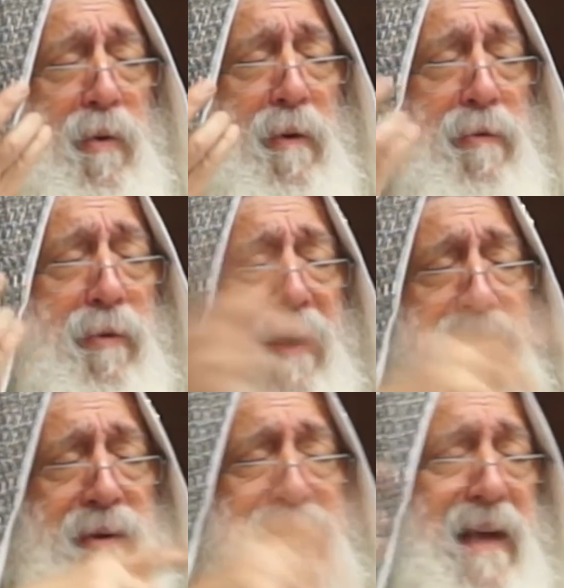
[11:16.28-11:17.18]
through
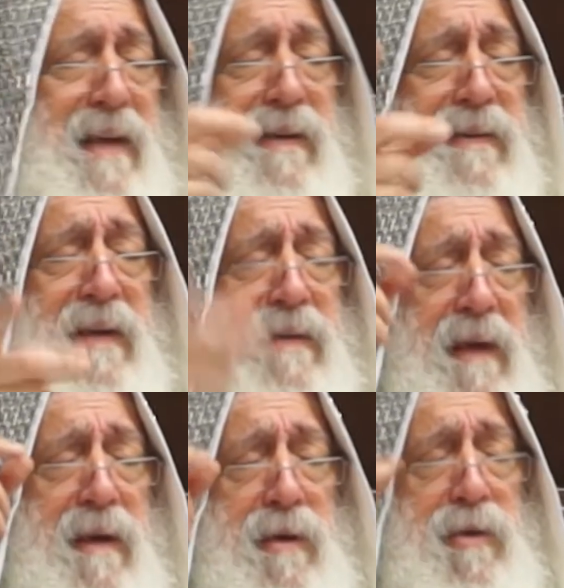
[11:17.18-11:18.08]
a translator,
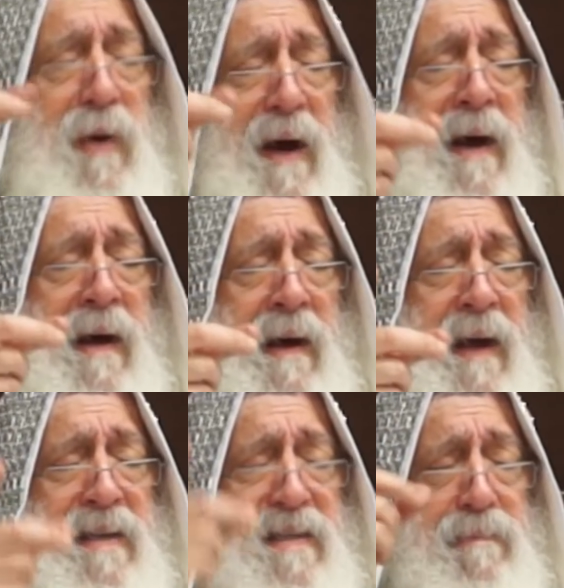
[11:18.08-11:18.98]
that you are
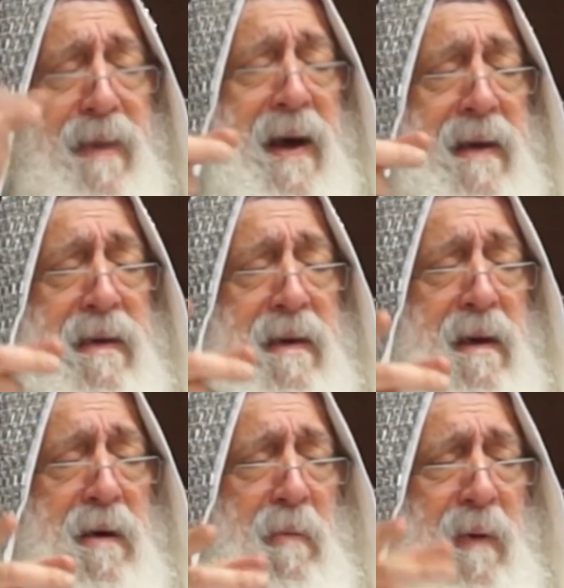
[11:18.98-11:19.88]
a spy,
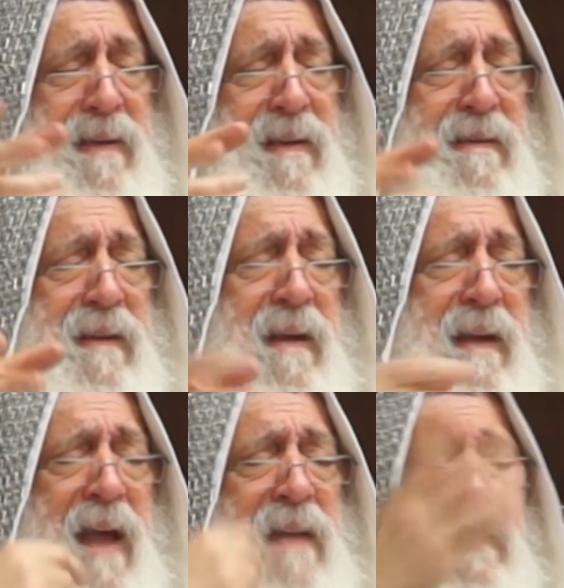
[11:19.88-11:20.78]
why didn't
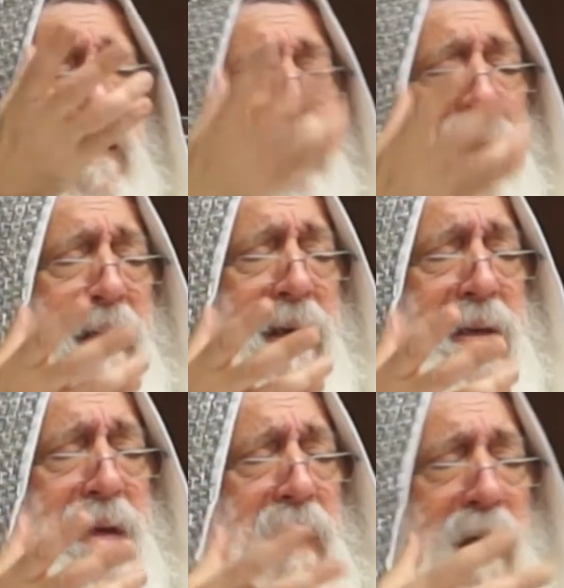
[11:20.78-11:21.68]
they answer him
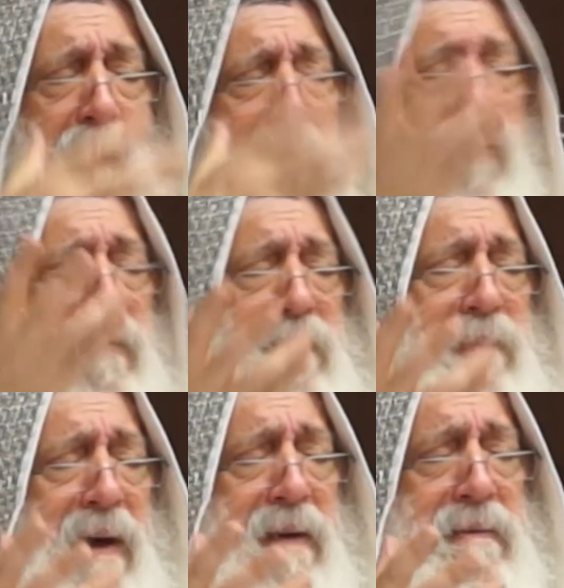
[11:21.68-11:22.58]
directly? We are not
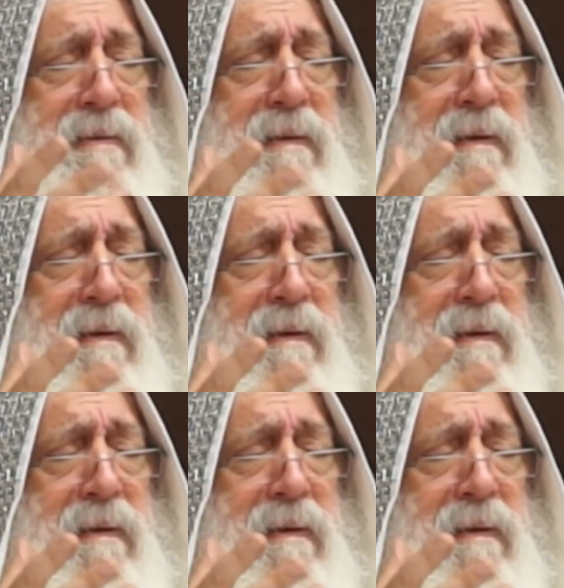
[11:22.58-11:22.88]
spies.